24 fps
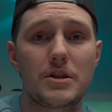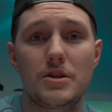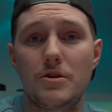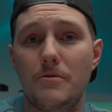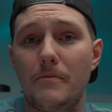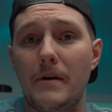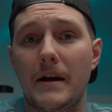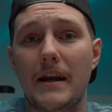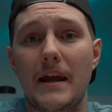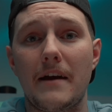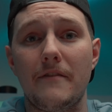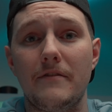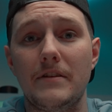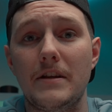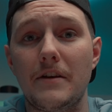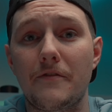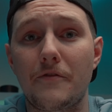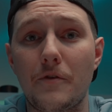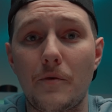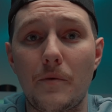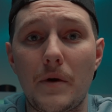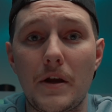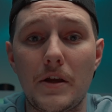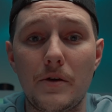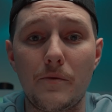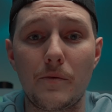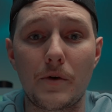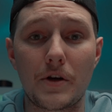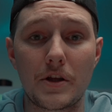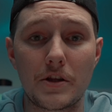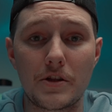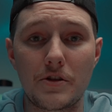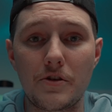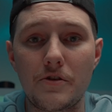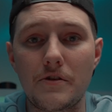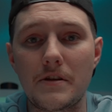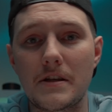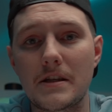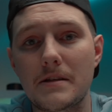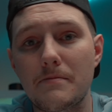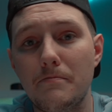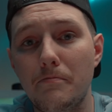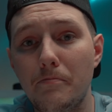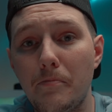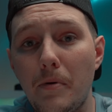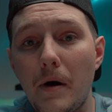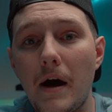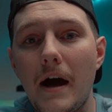You might have a different way you want to do this,
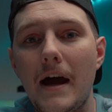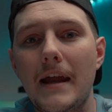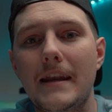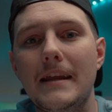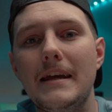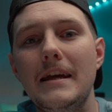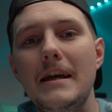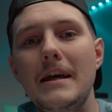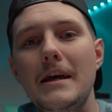but